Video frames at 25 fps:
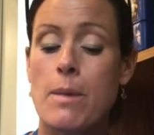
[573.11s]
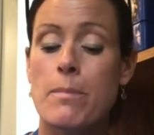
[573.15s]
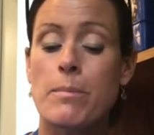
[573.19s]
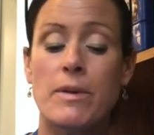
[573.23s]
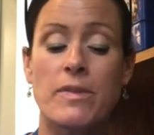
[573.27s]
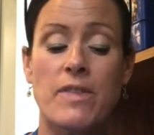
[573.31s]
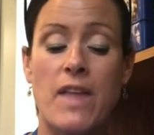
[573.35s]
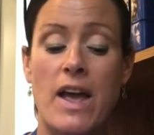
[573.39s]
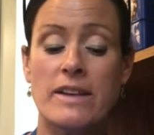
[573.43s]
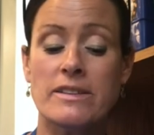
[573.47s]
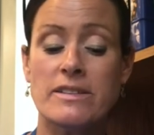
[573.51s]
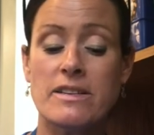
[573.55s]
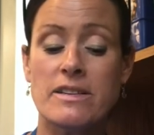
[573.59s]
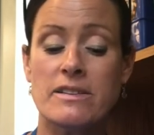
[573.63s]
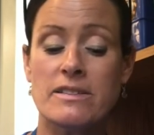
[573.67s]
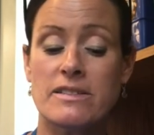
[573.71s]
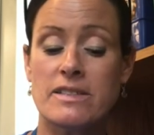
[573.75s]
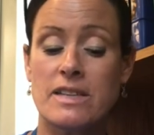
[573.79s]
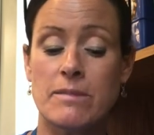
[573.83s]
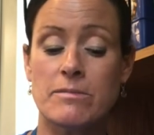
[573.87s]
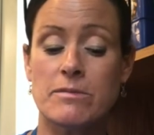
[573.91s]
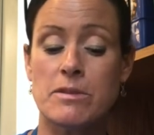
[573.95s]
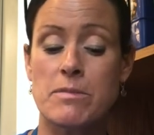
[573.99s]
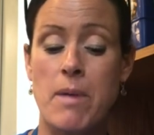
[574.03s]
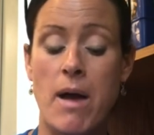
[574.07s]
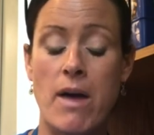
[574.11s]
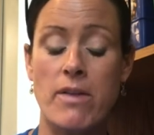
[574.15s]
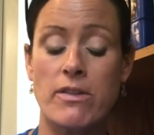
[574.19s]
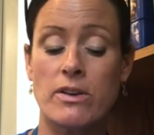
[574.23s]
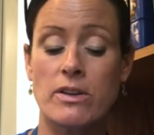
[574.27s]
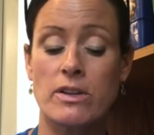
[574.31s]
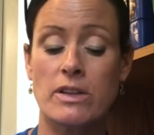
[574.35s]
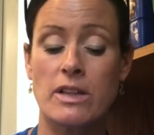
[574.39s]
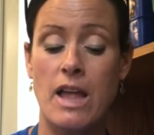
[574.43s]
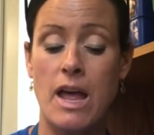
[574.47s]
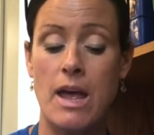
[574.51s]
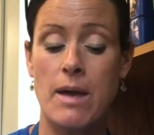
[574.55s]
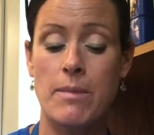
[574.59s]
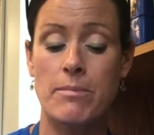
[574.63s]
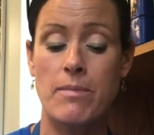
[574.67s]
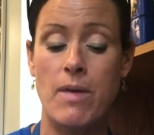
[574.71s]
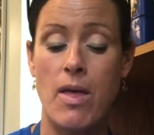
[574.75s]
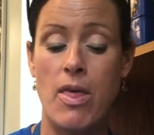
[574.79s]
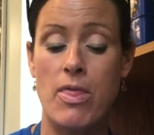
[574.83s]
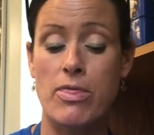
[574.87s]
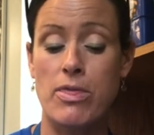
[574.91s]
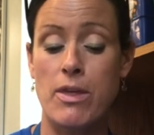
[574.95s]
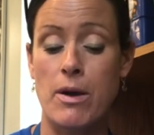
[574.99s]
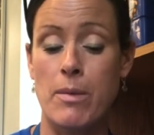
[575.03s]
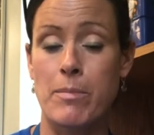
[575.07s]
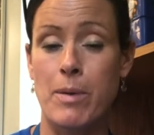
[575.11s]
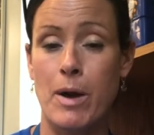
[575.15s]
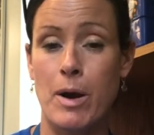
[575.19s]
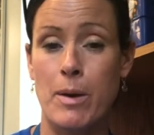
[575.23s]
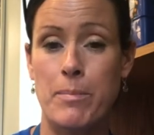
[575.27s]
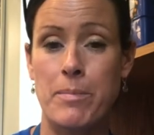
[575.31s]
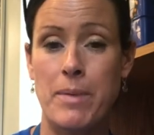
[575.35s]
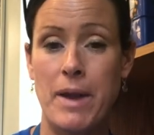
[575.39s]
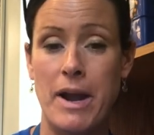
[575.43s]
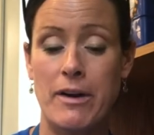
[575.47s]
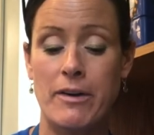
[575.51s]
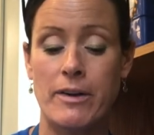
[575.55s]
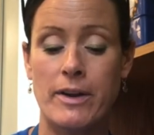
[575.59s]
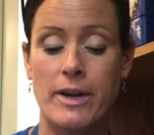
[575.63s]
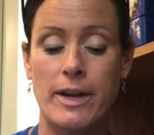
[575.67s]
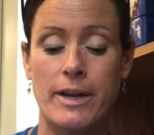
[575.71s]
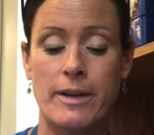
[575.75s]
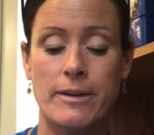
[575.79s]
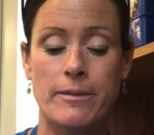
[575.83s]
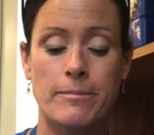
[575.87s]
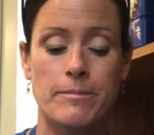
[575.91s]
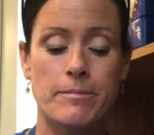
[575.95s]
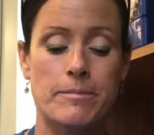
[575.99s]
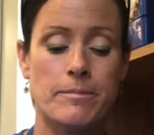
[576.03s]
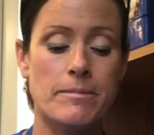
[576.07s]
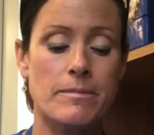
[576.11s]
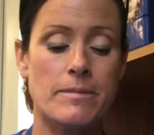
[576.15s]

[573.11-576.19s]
But that didn't seem to bother Clem, the barbarian.